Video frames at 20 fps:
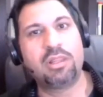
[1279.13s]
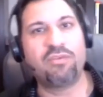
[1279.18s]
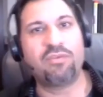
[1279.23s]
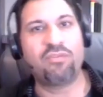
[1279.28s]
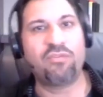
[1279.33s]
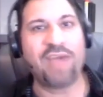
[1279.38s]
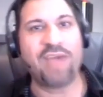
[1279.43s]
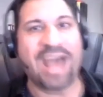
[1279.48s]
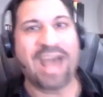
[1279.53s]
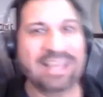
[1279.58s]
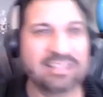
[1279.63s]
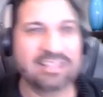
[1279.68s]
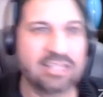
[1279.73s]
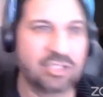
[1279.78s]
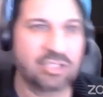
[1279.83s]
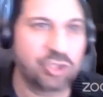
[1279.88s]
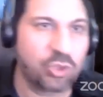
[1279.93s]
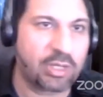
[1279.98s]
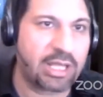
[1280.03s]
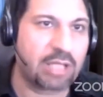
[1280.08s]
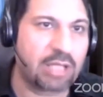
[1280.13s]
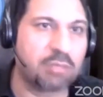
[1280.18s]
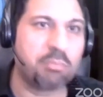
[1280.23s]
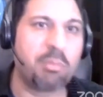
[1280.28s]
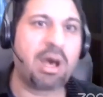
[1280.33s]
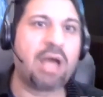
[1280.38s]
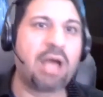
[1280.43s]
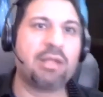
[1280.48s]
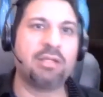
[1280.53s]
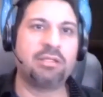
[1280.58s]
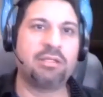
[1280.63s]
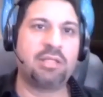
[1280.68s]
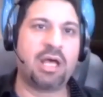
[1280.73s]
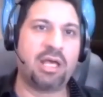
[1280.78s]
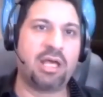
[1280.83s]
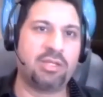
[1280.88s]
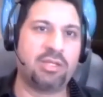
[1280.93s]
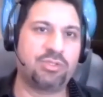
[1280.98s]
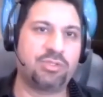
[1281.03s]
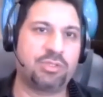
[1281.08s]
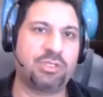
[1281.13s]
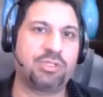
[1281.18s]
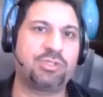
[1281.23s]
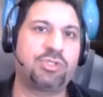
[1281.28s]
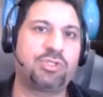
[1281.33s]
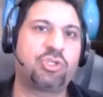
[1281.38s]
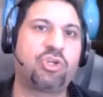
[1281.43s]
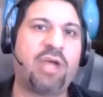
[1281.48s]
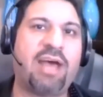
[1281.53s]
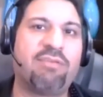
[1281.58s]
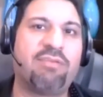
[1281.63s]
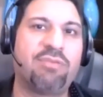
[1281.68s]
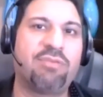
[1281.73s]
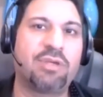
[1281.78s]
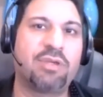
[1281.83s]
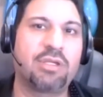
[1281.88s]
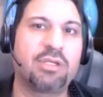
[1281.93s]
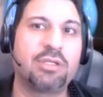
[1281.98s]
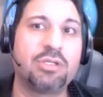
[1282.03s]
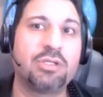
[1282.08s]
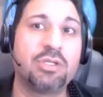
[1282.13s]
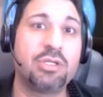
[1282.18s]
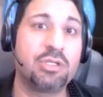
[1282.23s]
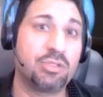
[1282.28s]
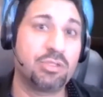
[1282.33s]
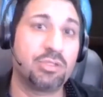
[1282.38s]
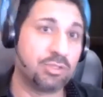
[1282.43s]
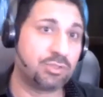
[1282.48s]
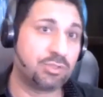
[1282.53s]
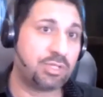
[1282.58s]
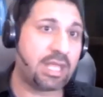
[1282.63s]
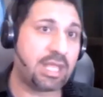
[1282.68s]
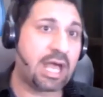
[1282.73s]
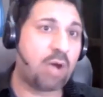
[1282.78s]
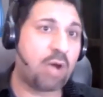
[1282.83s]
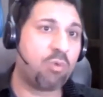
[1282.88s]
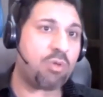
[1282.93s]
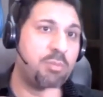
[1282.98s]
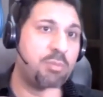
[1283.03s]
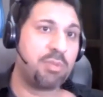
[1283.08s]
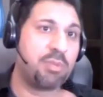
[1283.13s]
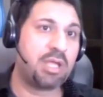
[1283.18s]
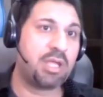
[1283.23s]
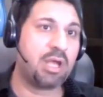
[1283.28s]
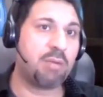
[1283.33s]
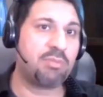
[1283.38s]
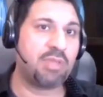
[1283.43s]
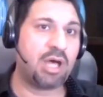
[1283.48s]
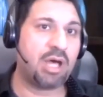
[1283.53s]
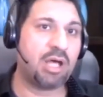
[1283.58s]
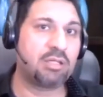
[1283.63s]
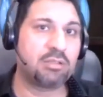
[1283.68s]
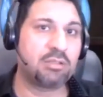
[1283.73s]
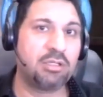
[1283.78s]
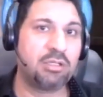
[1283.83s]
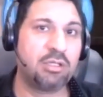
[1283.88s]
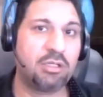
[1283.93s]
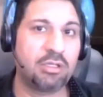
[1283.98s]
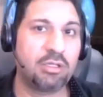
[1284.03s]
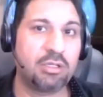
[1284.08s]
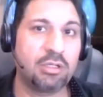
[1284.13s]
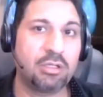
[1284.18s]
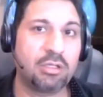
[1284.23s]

The fact that you can monetize this traffic. You see how we become the hunted?